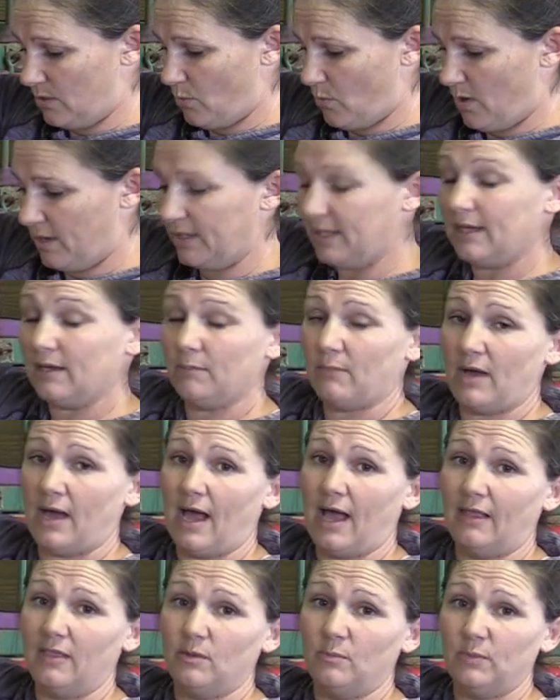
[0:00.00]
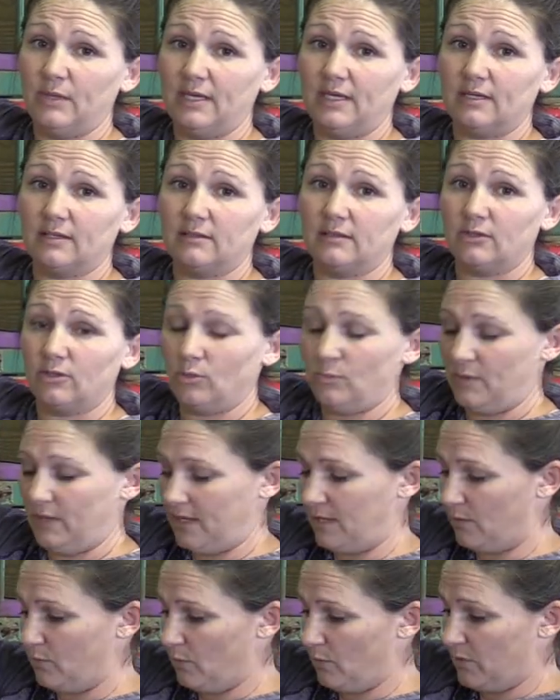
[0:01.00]
to want to get behind the bit a little
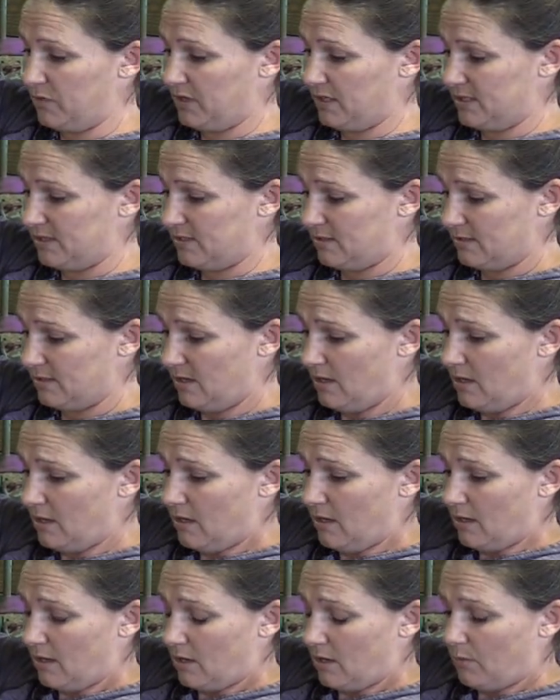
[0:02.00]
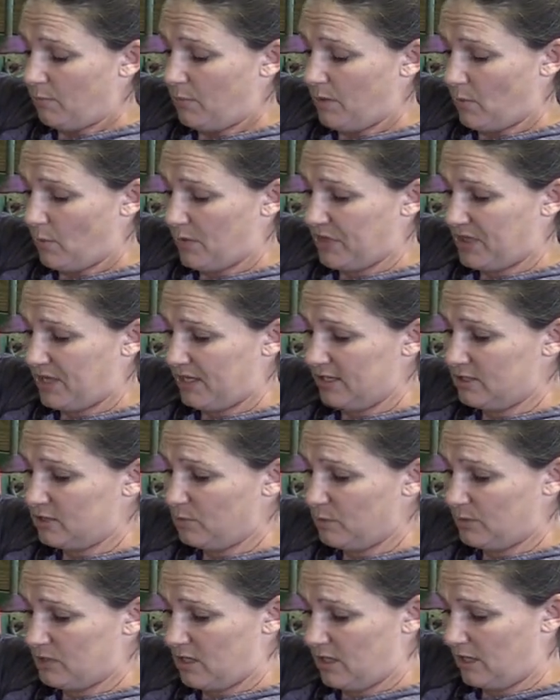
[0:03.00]
bit. Well, with this, but with this
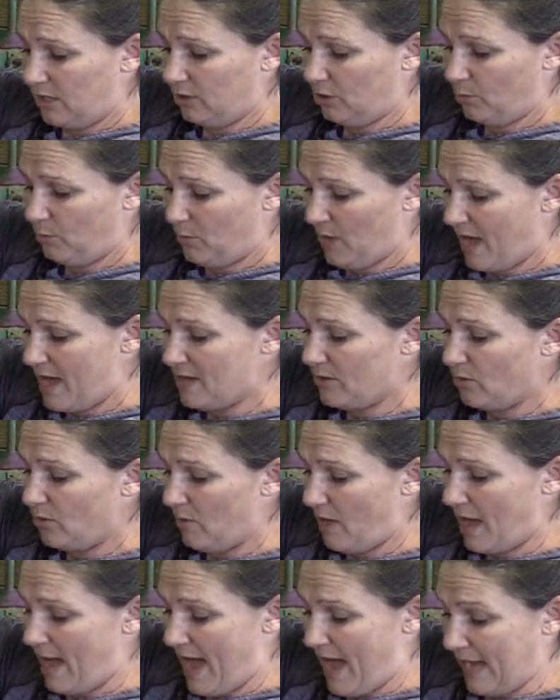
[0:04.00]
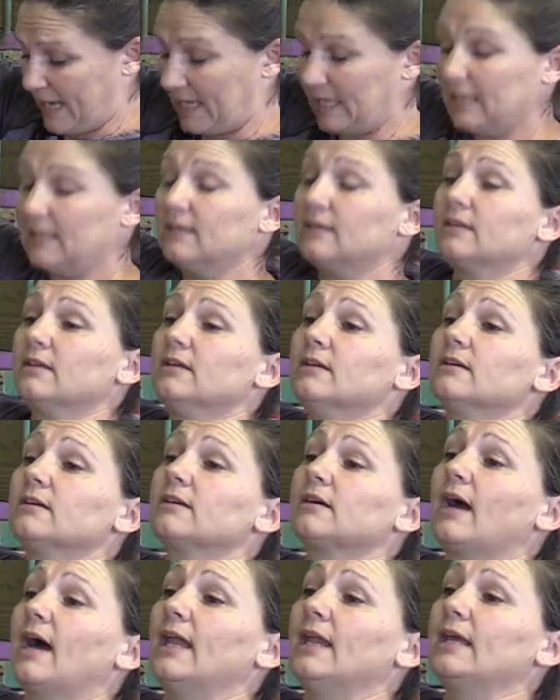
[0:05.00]
particular bridle, I can
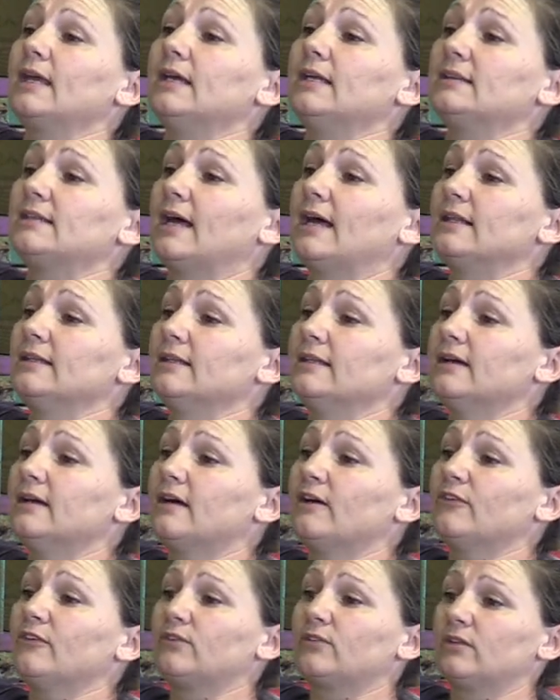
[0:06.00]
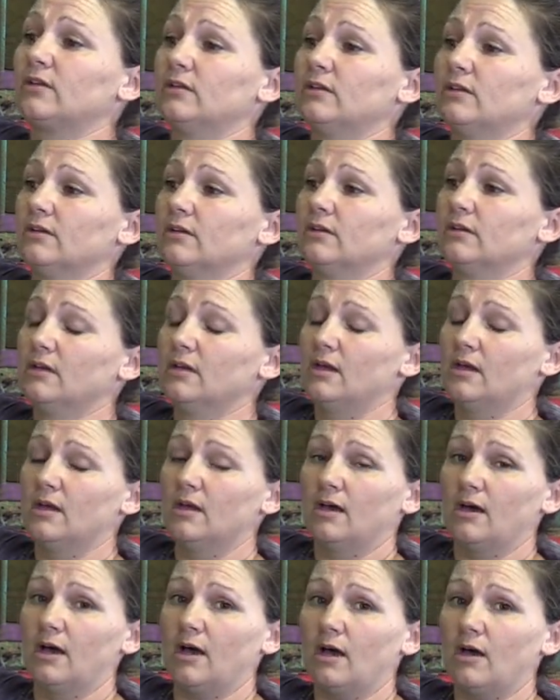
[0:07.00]
kind of get that lift
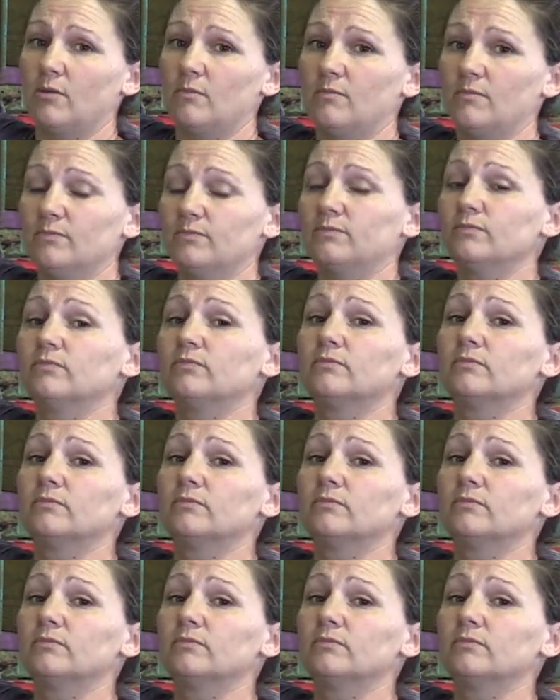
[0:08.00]
um,